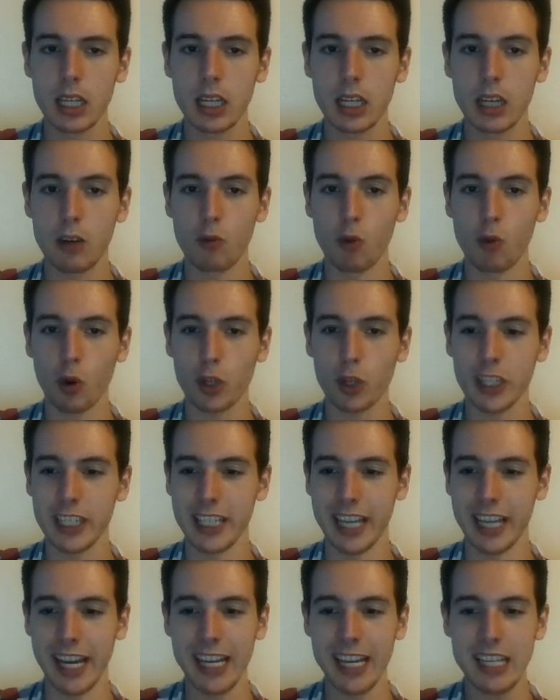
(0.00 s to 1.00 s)
Rook
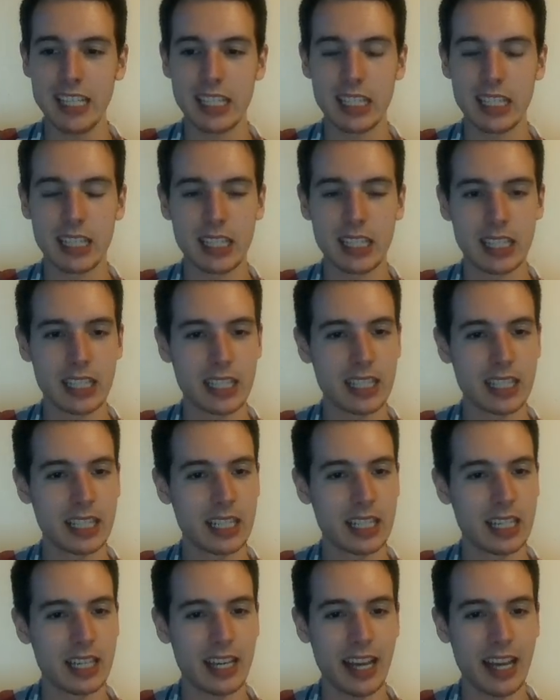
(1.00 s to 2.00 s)
e8,
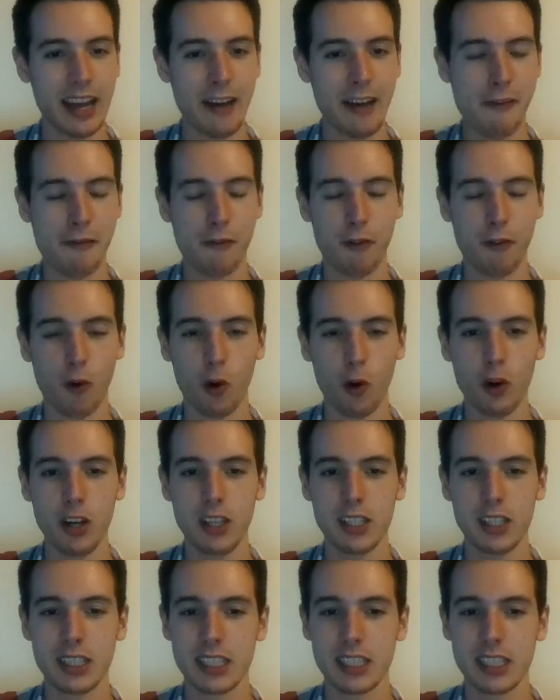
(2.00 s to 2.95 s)
f4.